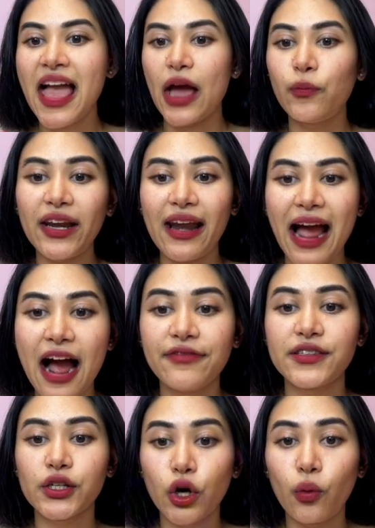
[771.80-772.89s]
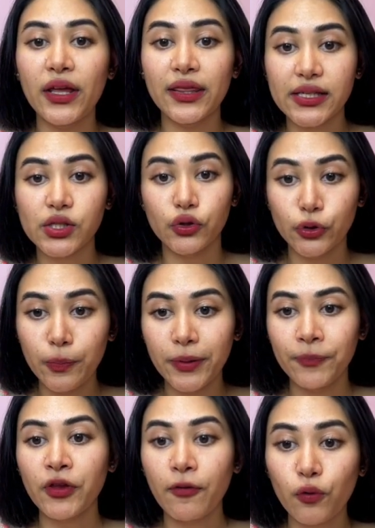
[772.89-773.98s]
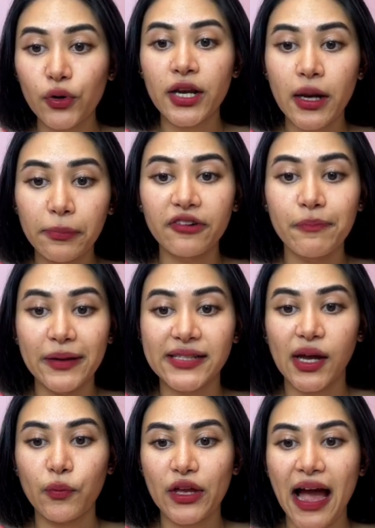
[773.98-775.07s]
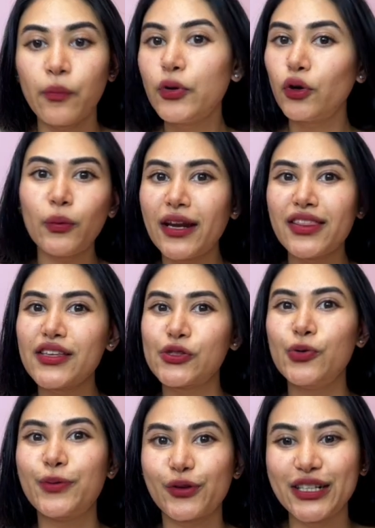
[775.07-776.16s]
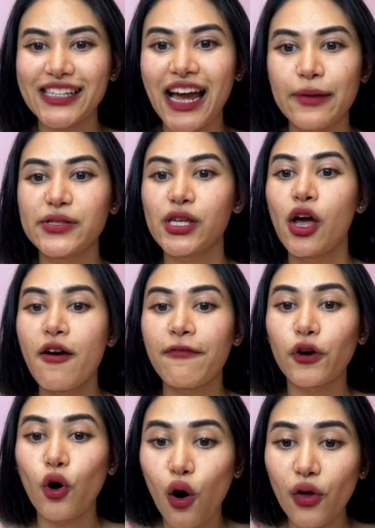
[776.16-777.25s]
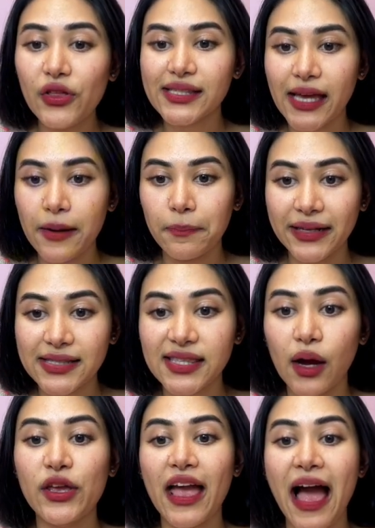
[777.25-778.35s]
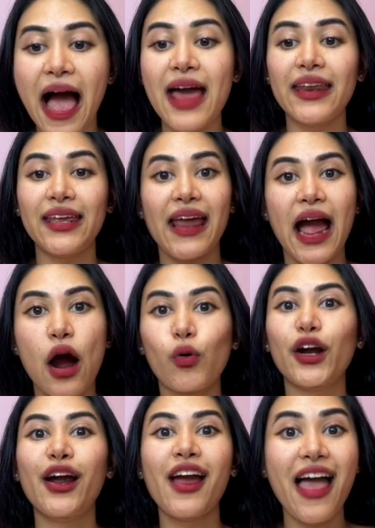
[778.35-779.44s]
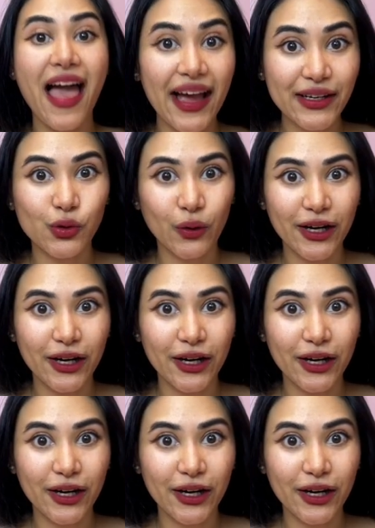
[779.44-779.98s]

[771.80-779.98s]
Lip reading: And we didn't have to go in this loop for the number of bits that we had. We only went in this loop 3 times for all the set bits that we had in our XOR.